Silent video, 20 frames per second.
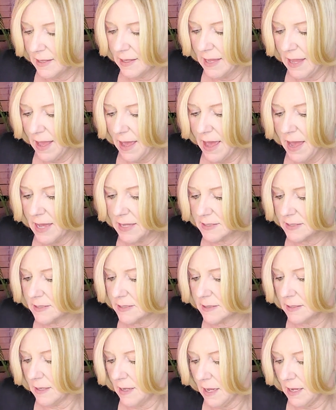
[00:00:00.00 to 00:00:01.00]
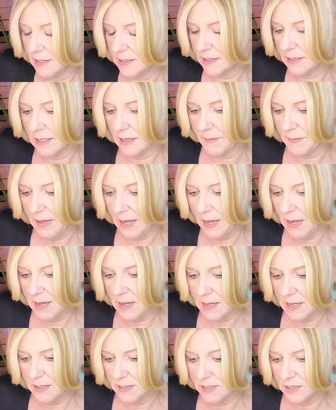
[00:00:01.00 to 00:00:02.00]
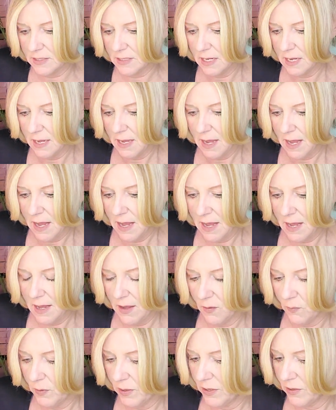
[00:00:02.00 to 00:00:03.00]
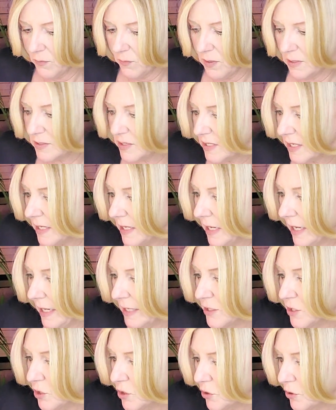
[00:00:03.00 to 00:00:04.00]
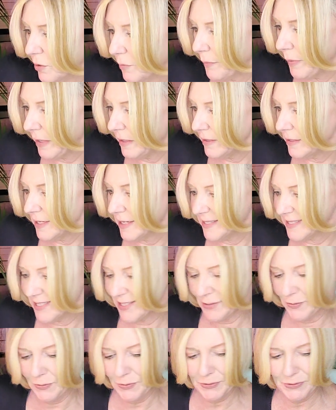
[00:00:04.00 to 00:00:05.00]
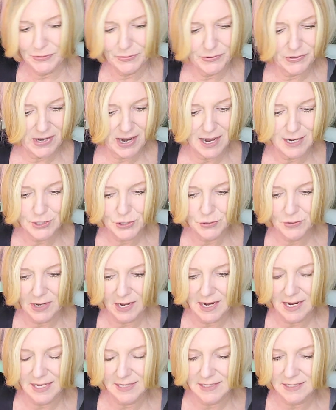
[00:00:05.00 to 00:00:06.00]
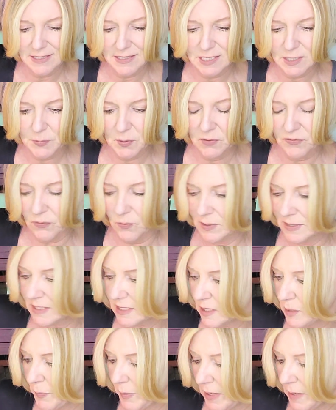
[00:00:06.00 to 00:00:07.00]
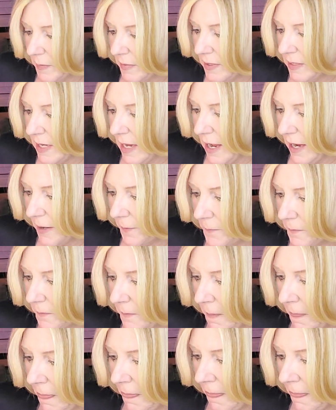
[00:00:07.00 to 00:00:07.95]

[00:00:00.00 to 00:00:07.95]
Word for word: Yes, awesome. And uh, what, what's gonna guide you to your abundance? Ooh, gosh, you guys, this is beautiful. What's at the bottom of the deck?